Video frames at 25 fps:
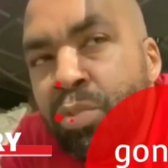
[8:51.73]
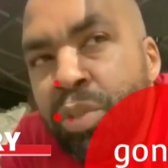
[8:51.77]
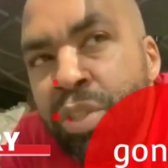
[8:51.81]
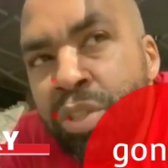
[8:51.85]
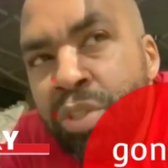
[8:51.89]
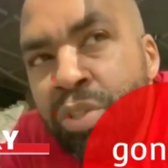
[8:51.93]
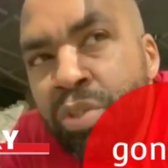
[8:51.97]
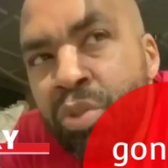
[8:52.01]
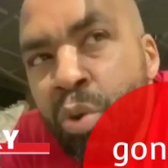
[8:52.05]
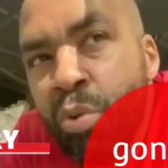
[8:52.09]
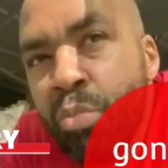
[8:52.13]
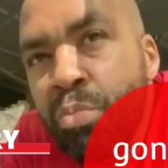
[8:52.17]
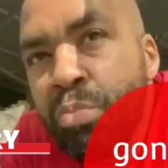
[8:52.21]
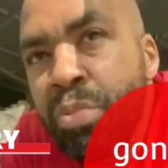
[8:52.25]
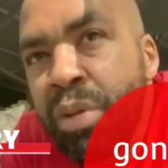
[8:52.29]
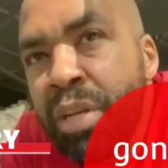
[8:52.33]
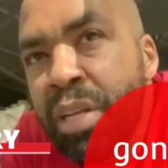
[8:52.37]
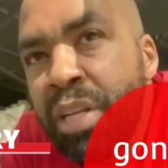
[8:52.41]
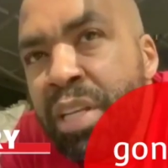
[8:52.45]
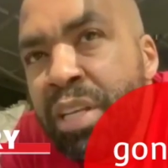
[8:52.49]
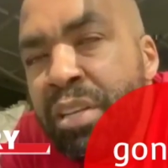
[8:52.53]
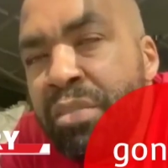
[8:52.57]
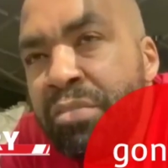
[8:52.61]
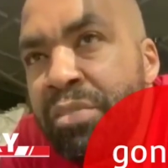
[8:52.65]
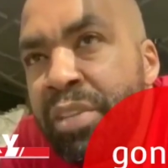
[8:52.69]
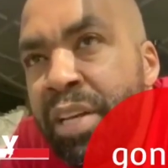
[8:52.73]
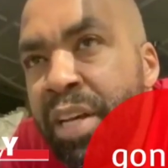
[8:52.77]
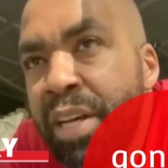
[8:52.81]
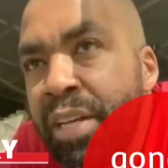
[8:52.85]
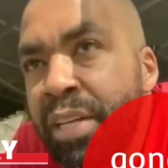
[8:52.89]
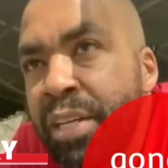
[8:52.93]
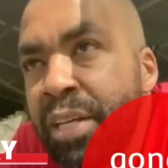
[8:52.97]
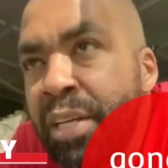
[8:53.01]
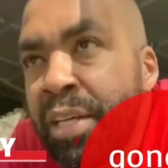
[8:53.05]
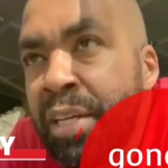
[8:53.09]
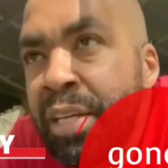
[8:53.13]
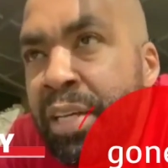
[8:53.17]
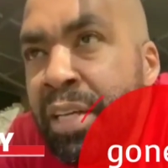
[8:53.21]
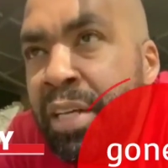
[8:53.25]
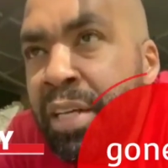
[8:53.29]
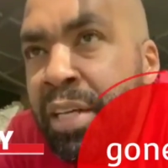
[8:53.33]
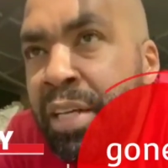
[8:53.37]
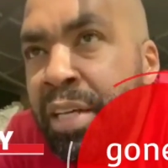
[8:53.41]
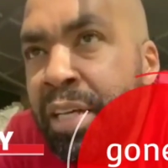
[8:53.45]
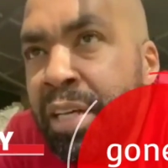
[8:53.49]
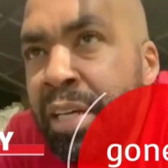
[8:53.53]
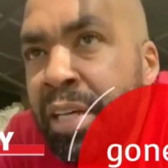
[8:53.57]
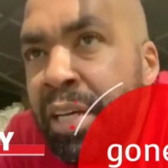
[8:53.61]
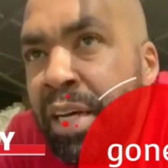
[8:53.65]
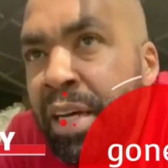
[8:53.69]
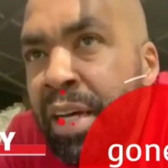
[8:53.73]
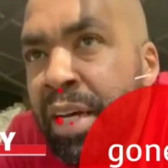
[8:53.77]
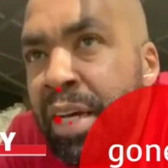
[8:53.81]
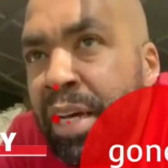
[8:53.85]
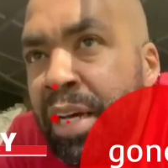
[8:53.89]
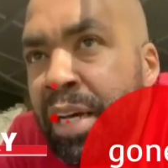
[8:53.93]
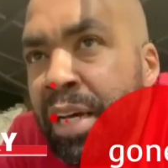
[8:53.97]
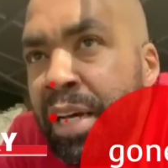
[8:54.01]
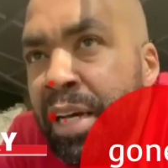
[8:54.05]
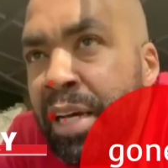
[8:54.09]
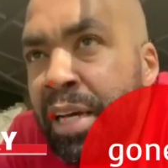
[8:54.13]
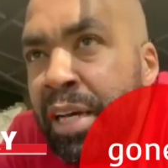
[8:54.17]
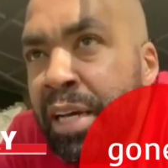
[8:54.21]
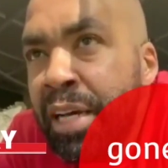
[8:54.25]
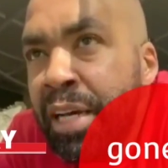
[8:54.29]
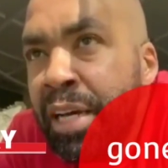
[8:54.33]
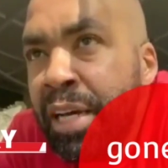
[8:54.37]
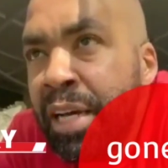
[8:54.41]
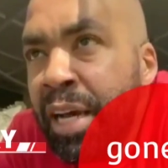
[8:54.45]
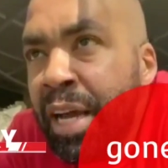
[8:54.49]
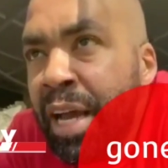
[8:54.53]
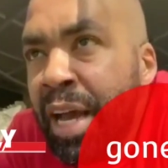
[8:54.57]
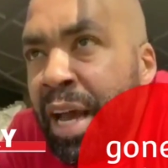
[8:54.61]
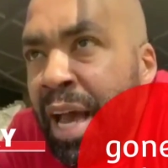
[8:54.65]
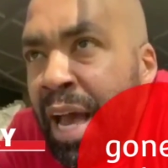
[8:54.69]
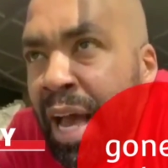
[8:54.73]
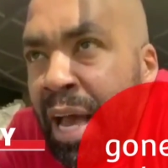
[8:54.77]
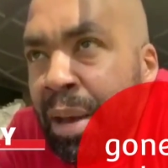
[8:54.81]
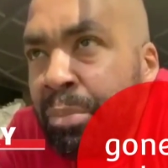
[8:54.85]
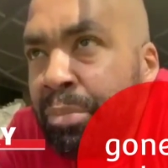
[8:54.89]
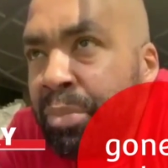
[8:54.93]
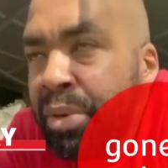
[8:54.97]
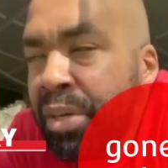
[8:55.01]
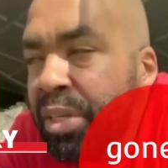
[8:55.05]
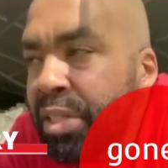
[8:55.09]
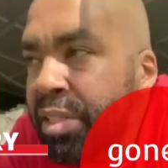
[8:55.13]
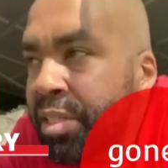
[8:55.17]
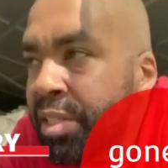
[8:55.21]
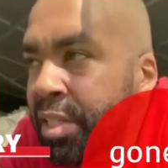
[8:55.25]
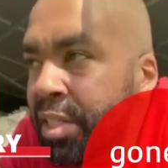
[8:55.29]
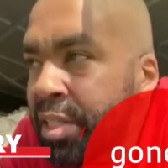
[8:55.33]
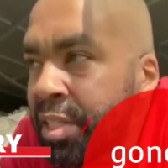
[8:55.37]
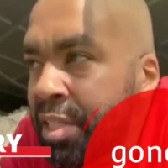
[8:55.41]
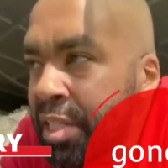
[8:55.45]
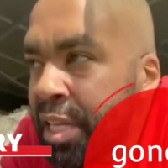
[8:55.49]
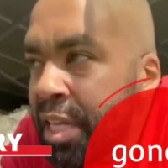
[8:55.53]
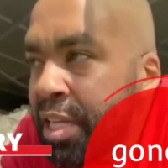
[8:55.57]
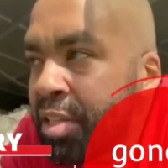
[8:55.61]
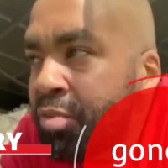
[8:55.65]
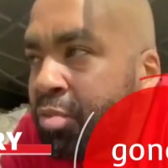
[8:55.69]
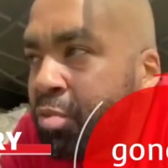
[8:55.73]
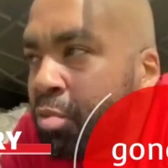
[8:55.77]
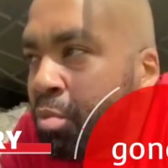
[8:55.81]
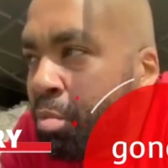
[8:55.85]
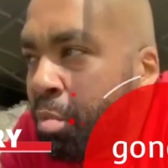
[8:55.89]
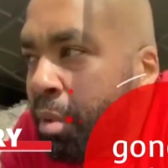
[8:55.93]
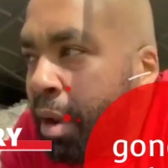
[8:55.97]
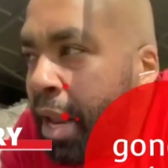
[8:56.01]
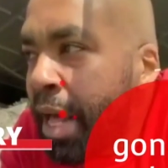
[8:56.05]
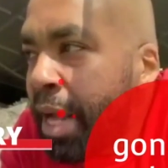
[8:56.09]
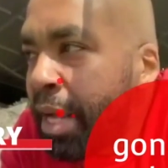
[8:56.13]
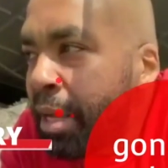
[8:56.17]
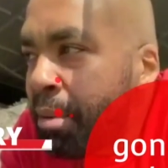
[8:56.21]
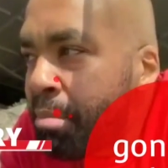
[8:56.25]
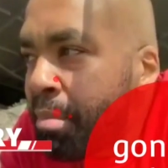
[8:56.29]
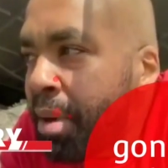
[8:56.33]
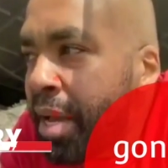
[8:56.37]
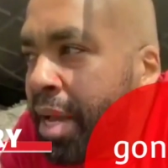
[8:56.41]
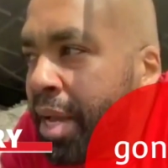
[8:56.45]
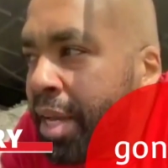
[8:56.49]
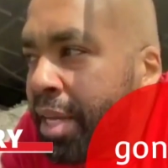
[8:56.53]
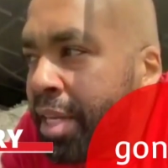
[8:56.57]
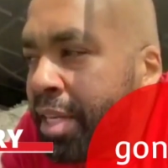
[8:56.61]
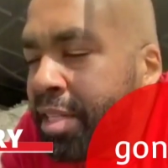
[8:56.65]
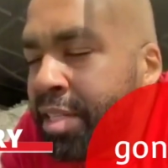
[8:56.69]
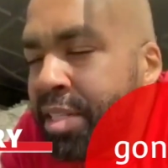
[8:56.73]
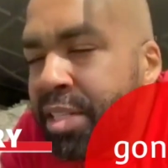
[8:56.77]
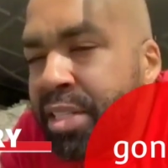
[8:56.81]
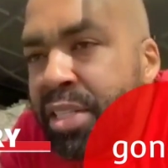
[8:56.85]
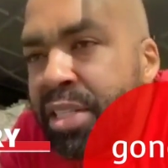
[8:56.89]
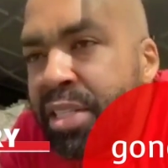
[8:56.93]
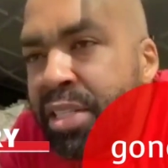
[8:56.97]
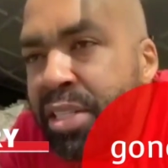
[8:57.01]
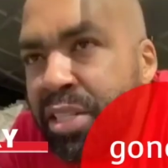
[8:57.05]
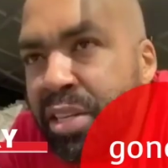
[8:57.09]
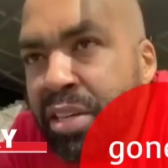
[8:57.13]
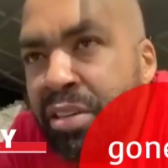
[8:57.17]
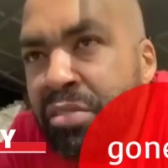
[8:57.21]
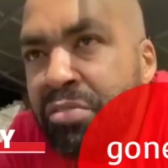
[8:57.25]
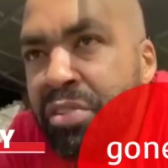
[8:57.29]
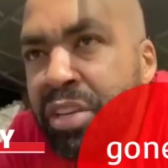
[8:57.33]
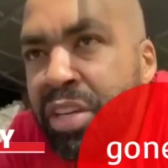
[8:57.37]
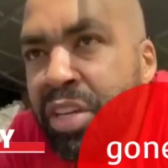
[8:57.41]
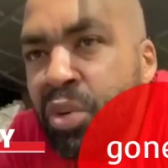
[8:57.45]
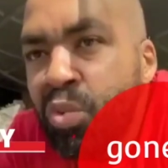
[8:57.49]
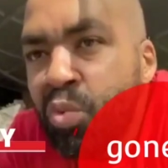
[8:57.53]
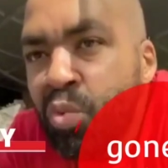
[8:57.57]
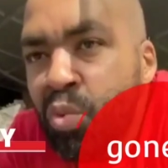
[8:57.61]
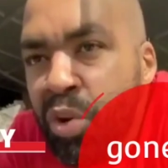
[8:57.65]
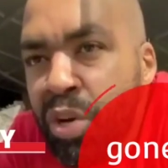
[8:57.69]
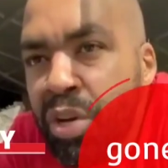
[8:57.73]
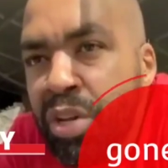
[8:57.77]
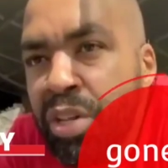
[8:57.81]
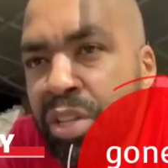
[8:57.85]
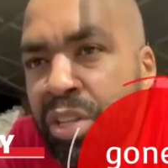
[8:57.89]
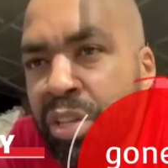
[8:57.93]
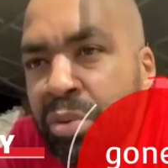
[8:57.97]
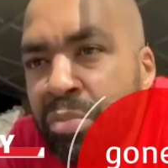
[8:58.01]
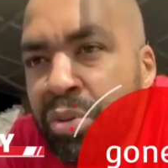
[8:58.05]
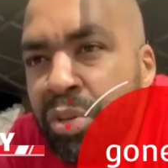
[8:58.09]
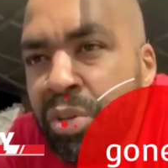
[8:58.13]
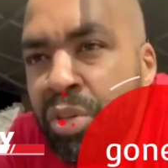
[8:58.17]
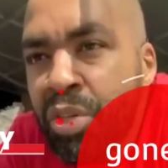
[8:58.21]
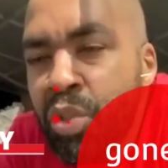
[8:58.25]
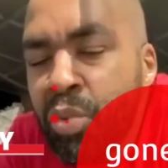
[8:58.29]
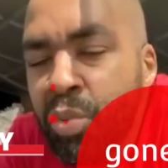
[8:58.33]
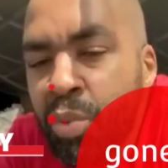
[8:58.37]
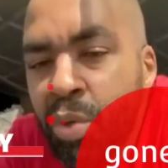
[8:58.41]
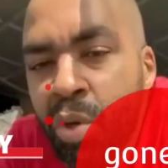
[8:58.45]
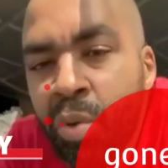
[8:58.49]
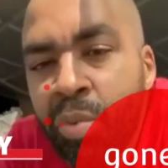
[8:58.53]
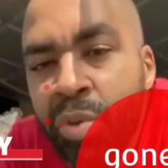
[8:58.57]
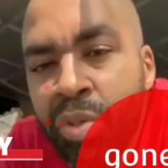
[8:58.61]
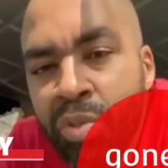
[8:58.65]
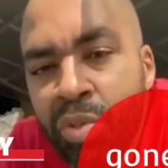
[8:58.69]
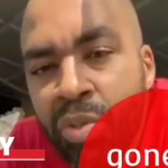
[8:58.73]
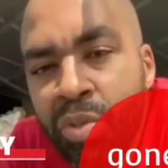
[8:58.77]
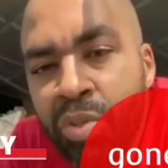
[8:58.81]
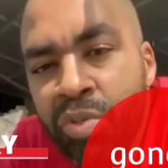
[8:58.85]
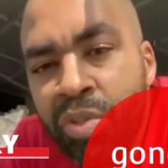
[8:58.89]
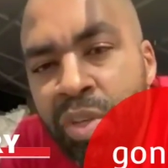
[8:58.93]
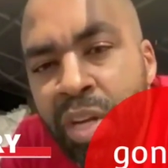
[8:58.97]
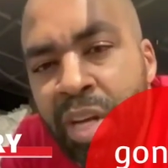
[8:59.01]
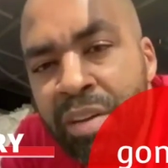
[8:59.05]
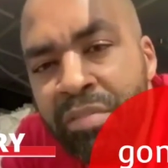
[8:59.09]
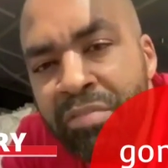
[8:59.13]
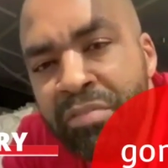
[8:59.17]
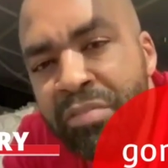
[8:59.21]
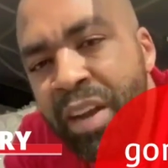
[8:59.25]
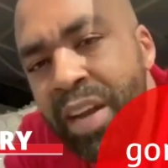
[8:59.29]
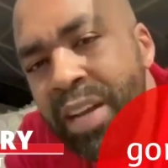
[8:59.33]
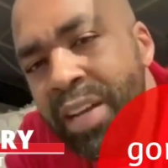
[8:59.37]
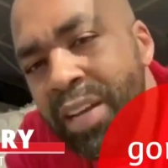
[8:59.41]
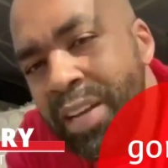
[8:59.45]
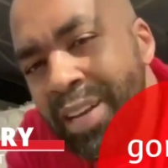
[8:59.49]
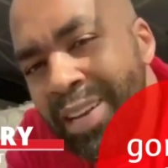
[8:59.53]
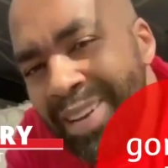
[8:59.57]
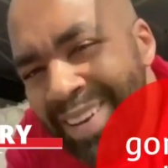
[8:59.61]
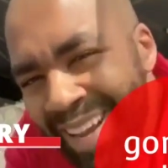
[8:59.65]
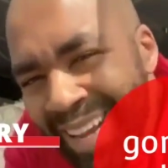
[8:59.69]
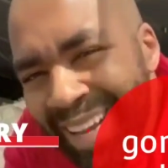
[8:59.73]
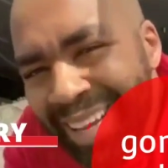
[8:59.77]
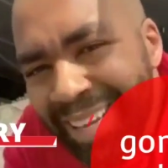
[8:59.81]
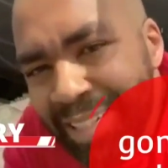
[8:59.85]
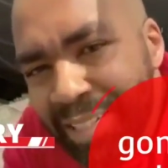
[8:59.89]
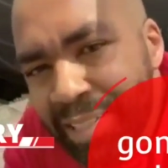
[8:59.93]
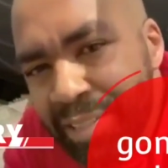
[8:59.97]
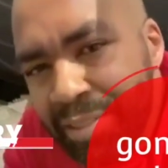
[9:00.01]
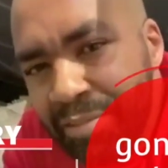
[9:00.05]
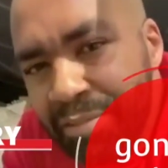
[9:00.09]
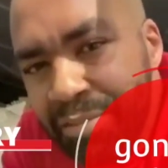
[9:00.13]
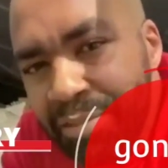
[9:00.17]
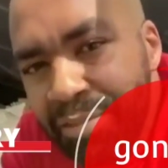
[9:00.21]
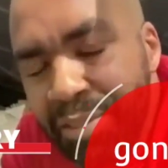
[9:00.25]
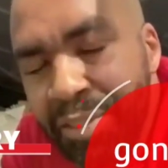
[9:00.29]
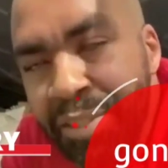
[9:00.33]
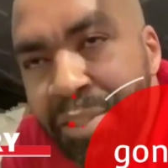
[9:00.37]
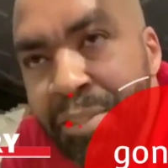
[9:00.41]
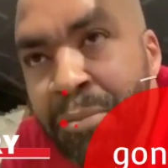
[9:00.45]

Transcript: We don't believe that a happy, successful black man is deserving and worthy, because we're always going to try and find a negative